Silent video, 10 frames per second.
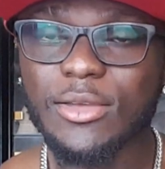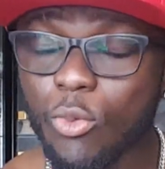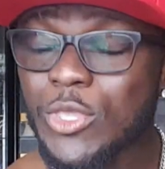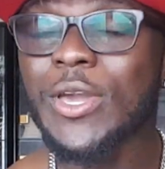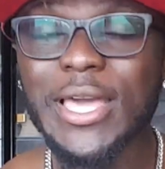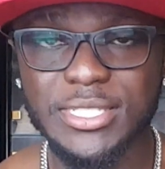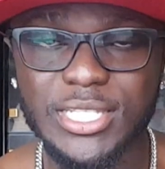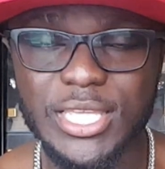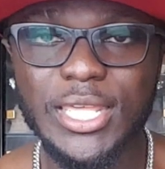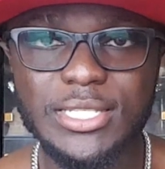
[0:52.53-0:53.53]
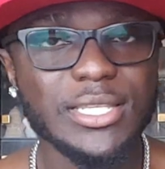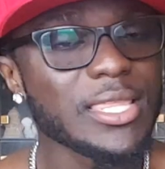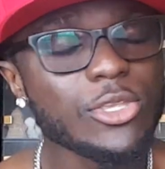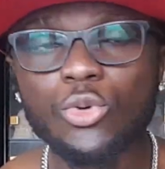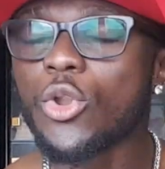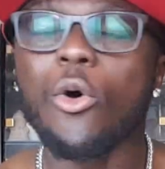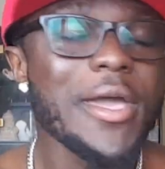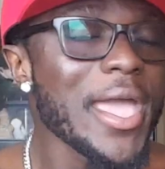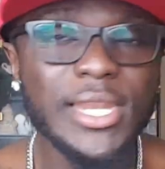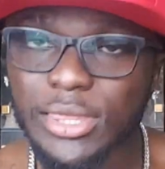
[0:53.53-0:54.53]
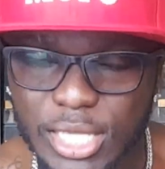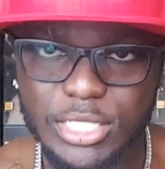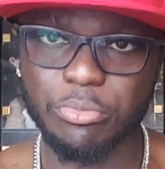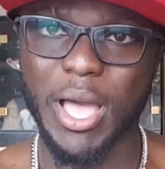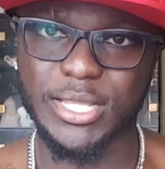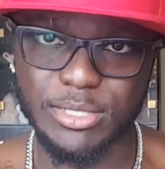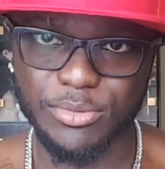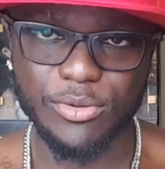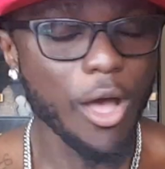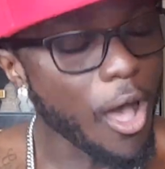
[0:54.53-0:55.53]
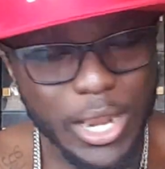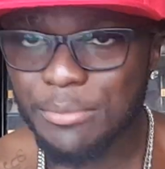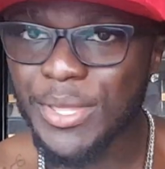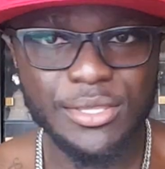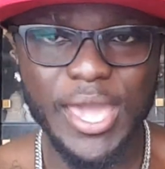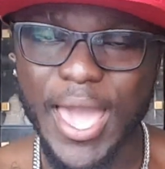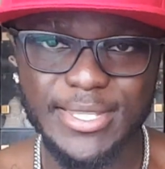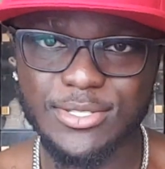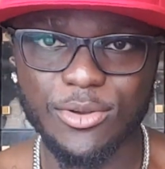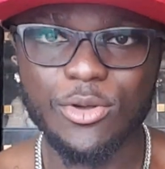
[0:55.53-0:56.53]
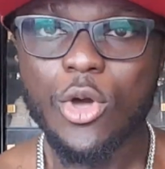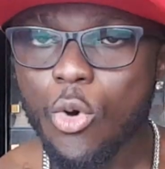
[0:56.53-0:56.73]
When you guys see this, and then you'll know anything's possible. All I'm letting you guys know.